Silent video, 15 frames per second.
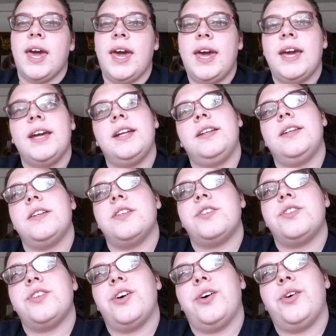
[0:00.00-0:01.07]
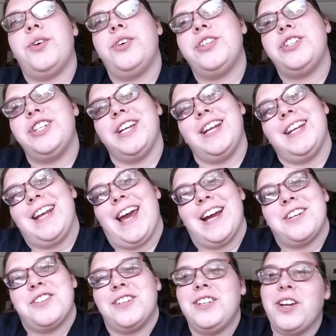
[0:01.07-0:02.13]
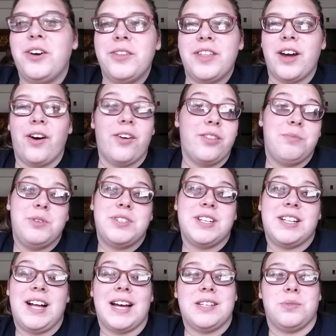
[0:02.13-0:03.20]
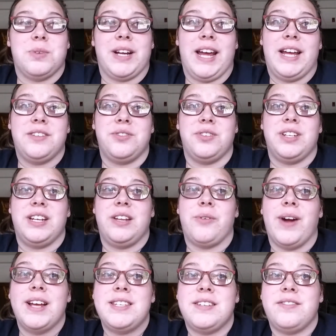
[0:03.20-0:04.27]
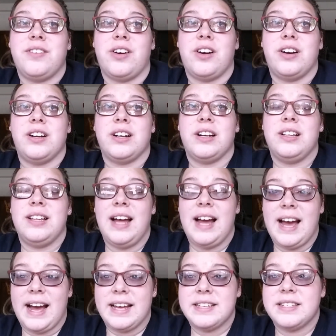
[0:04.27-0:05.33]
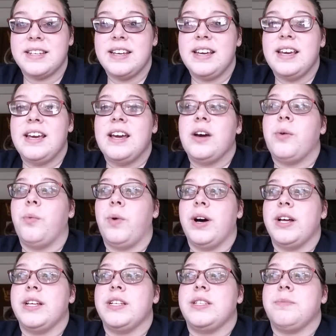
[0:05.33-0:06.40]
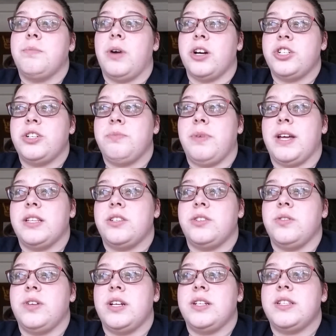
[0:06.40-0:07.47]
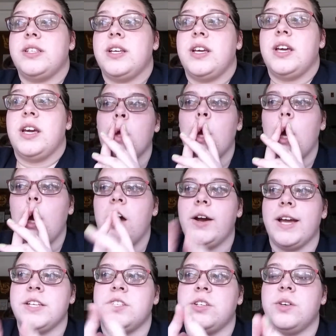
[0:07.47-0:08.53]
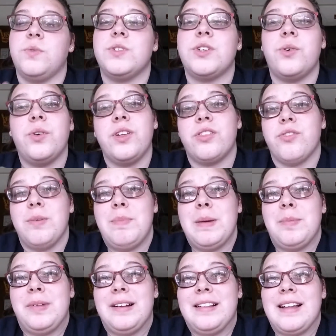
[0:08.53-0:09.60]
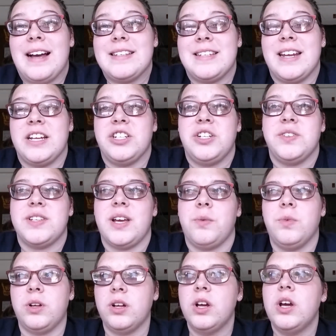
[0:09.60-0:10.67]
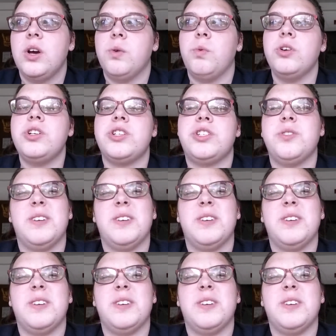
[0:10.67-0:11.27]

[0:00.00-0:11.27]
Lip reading: And so she didn't actually know that all the music classes were canceled, and the rest of our class was marching band students. okay, so it was only 3 people in class today, and she was like, well, we'll just